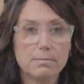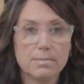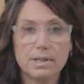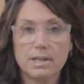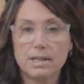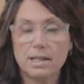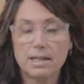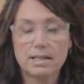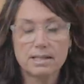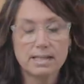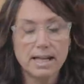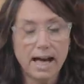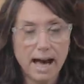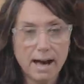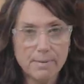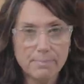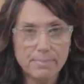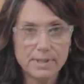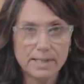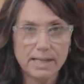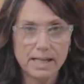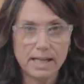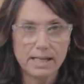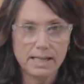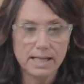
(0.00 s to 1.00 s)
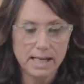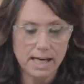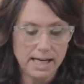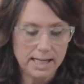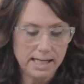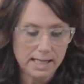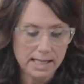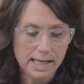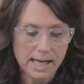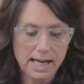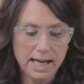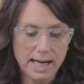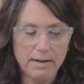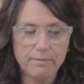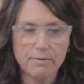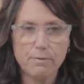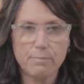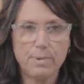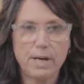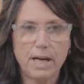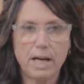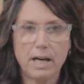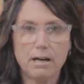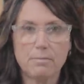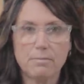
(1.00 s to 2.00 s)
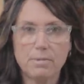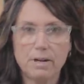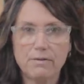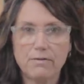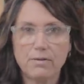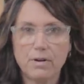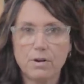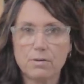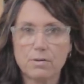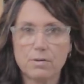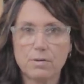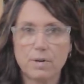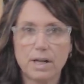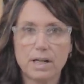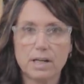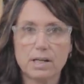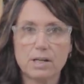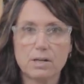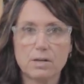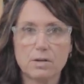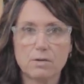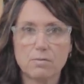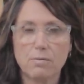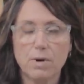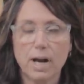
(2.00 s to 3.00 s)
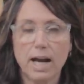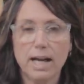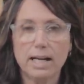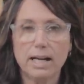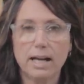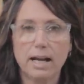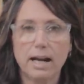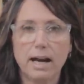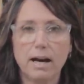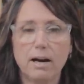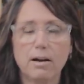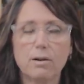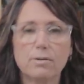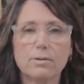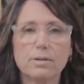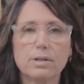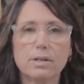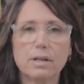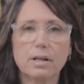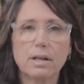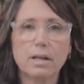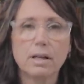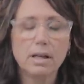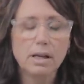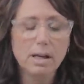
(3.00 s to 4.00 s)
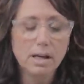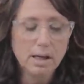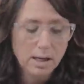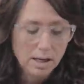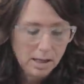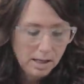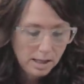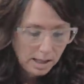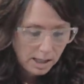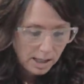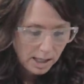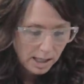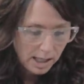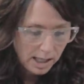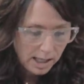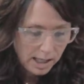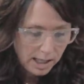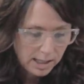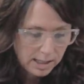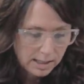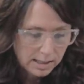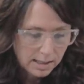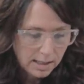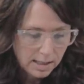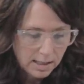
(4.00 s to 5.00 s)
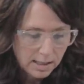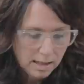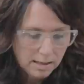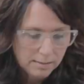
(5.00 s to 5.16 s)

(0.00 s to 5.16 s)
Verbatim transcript: but this happened at night, and I have a pen on my phone so I could just write it out. And